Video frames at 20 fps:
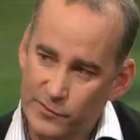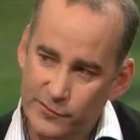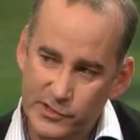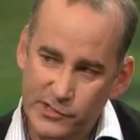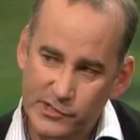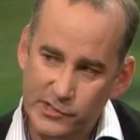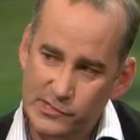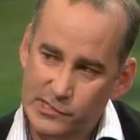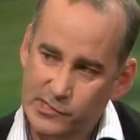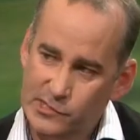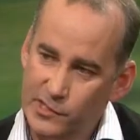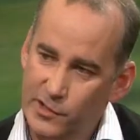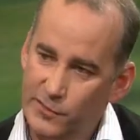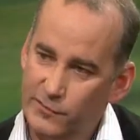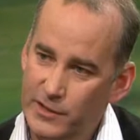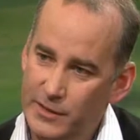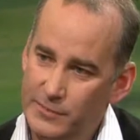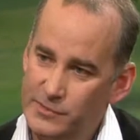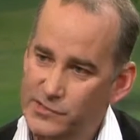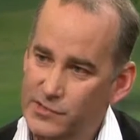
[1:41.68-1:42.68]
of issues as golf
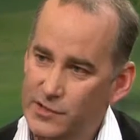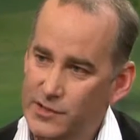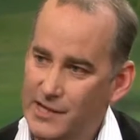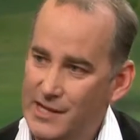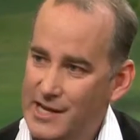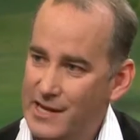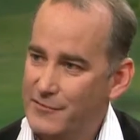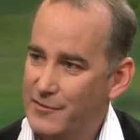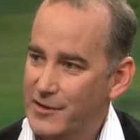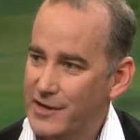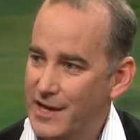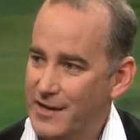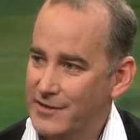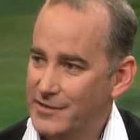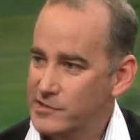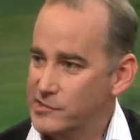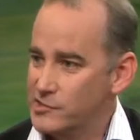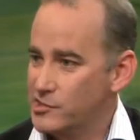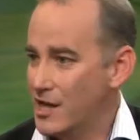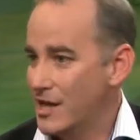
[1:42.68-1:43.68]
clubs try to navigate
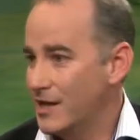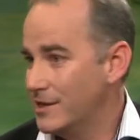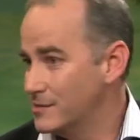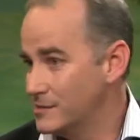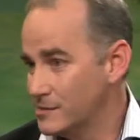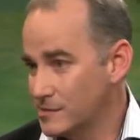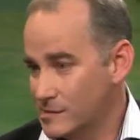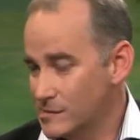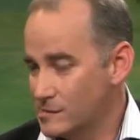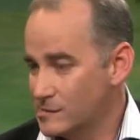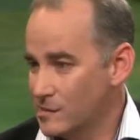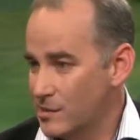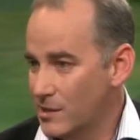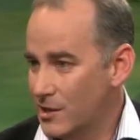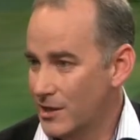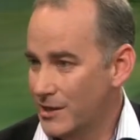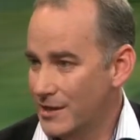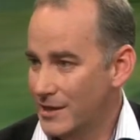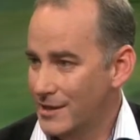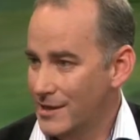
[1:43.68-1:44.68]
the change in
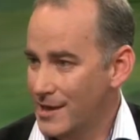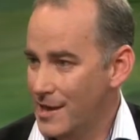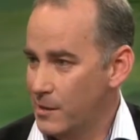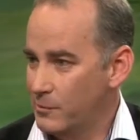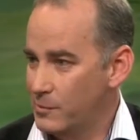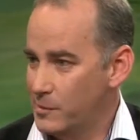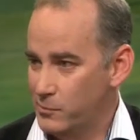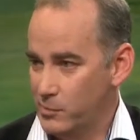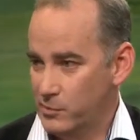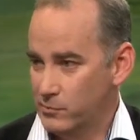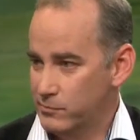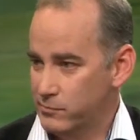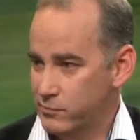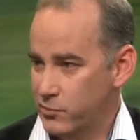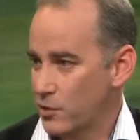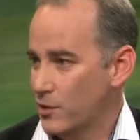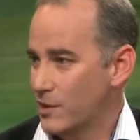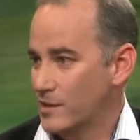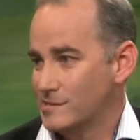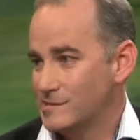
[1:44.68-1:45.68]
society and how we put
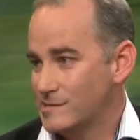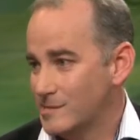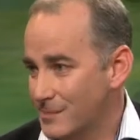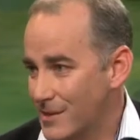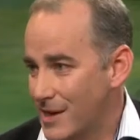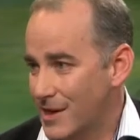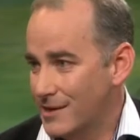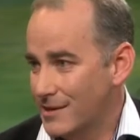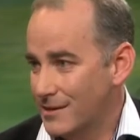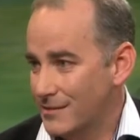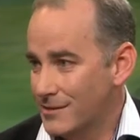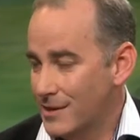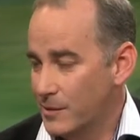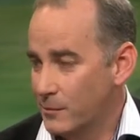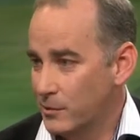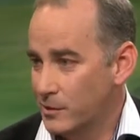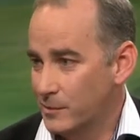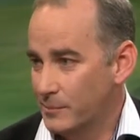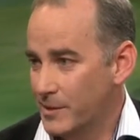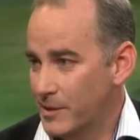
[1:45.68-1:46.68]
products to market that
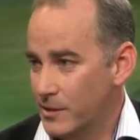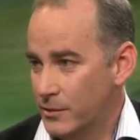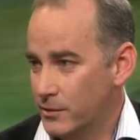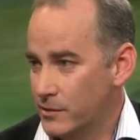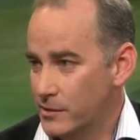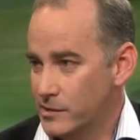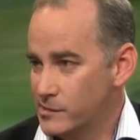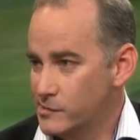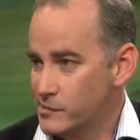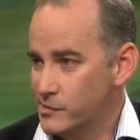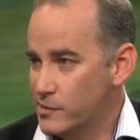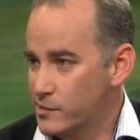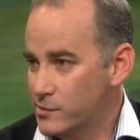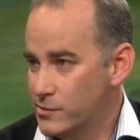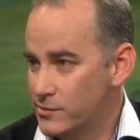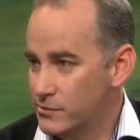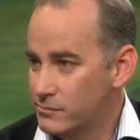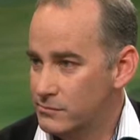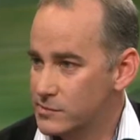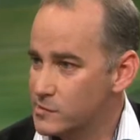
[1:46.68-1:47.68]
will appeal to this
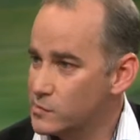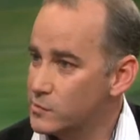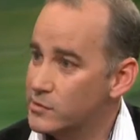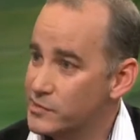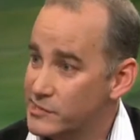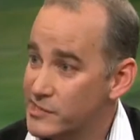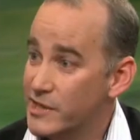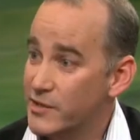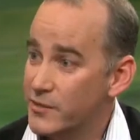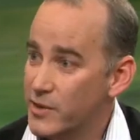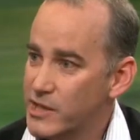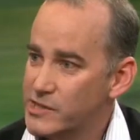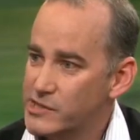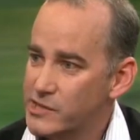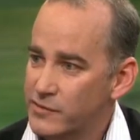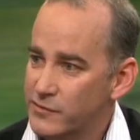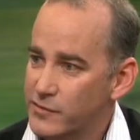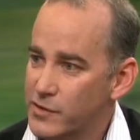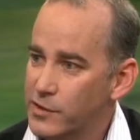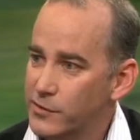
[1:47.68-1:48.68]
new sort of
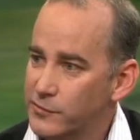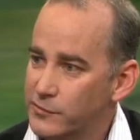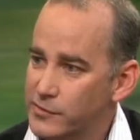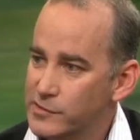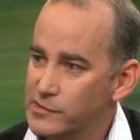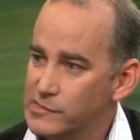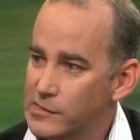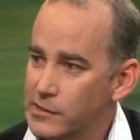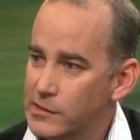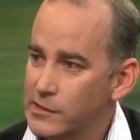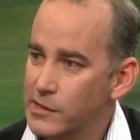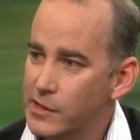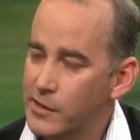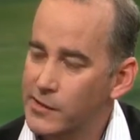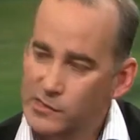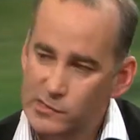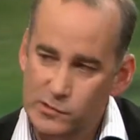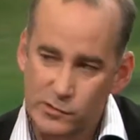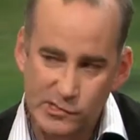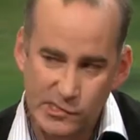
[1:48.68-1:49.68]
generation of golfers. And, you know,
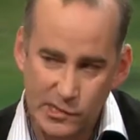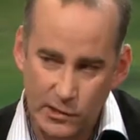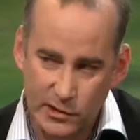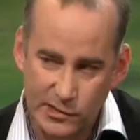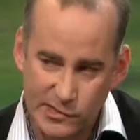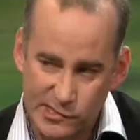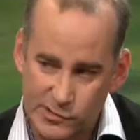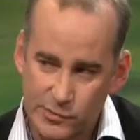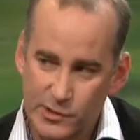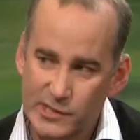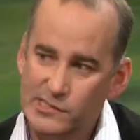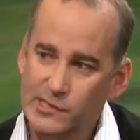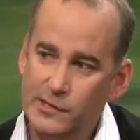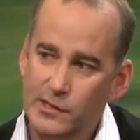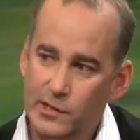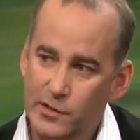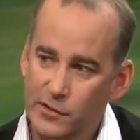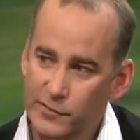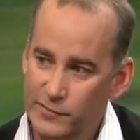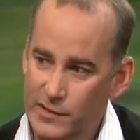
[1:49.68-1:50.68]
it's causing a lot of stress in
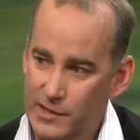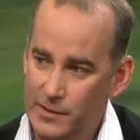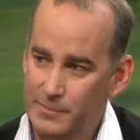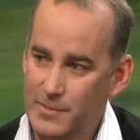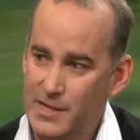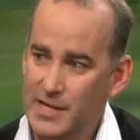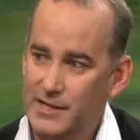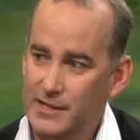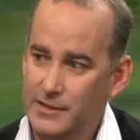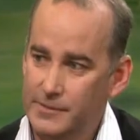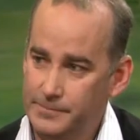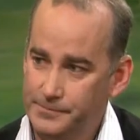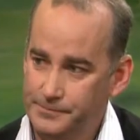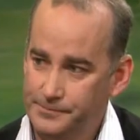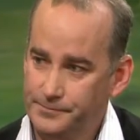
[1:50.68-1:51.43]
the golf club market.